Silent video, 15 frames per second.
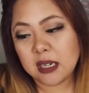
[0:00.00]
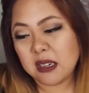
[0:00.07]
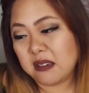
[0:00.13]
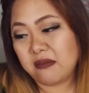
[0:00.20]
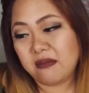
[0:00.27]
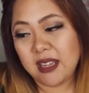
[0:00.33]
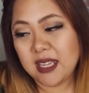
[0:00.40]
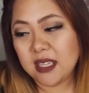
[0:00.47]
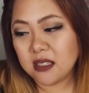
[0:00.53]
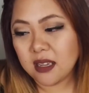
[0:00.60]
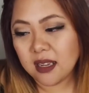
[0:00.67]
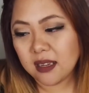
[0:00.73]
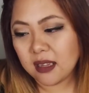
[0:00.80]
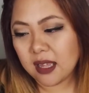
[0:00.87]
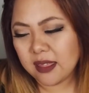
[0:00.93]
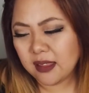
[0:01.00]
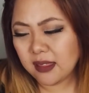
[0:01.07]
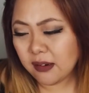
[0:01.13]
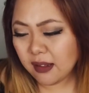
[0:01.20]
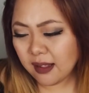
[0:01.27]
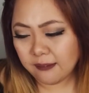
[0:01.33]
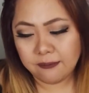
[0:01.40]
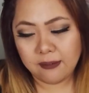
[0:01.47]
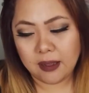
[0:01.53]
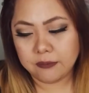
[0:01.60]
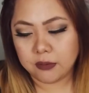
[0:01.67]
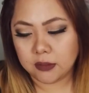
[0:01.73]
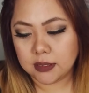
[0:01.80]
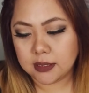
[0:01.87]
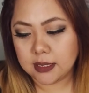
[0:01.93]
I mean, these, like, I think they're like
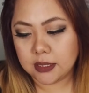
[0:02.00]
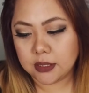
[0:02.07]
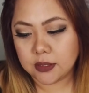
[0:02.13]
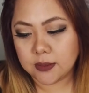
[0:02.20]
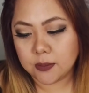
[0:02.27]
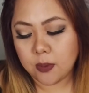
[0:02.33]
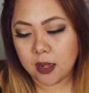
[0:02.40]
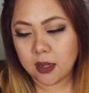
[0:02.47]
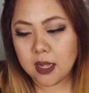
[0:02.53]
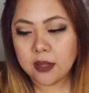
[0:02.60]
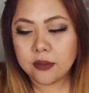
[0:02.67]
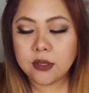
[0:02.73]
$5 each as well.